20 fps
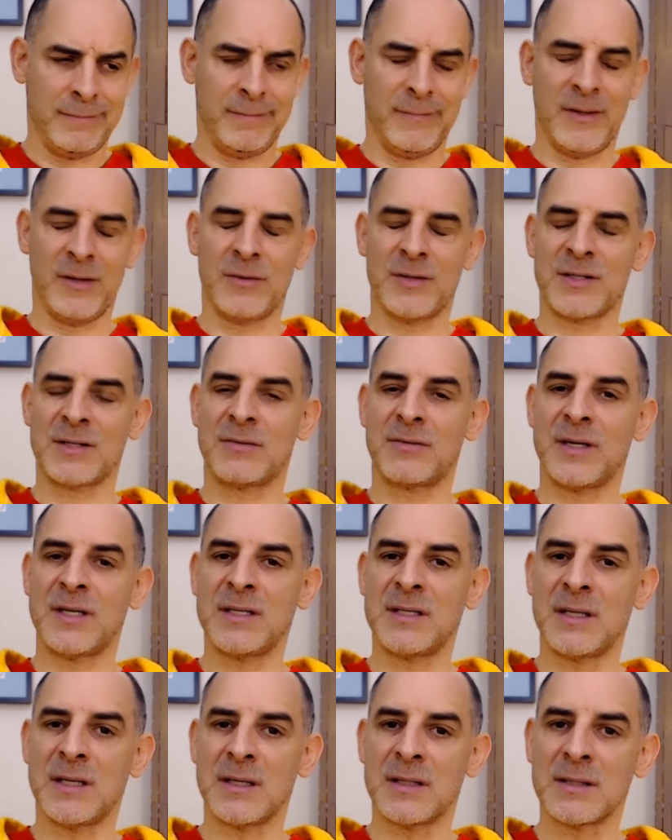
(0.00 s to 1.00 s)
It was
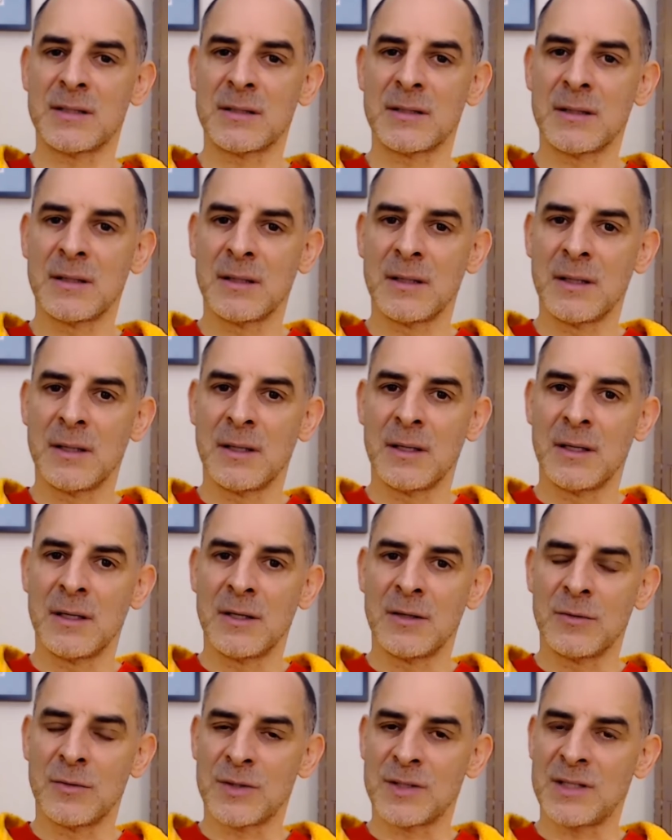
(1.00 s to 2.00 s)
craziness.
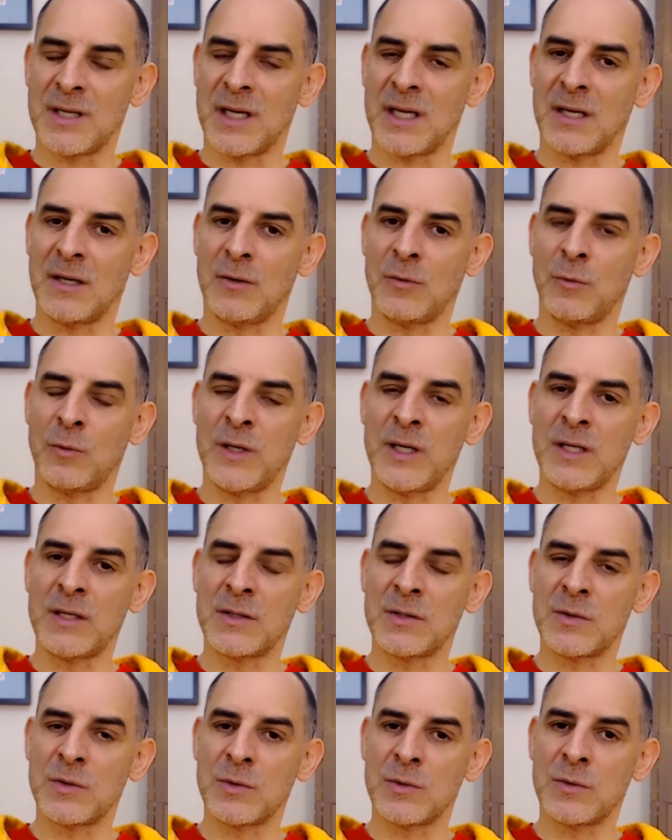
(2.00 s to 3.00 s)
It was taking
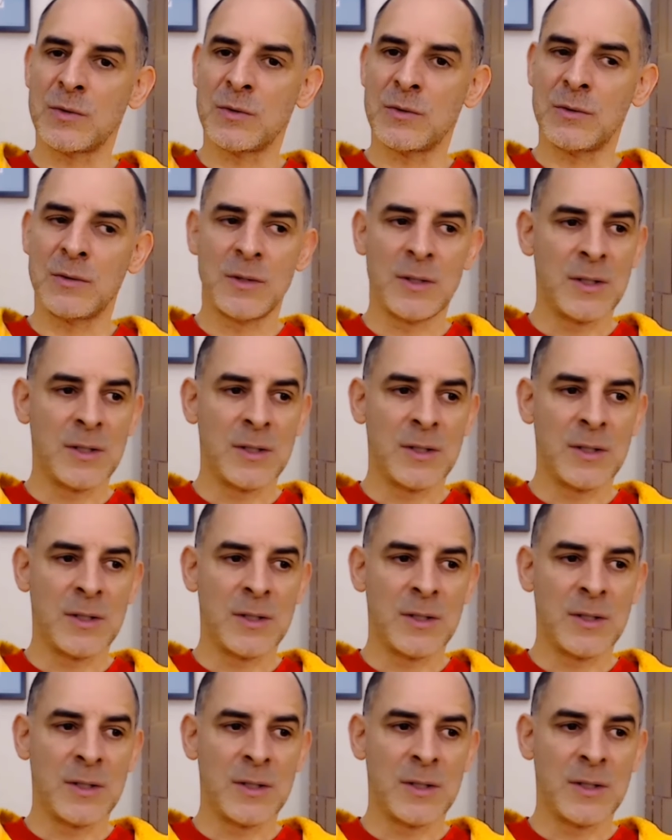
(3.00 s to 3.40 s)
weeks to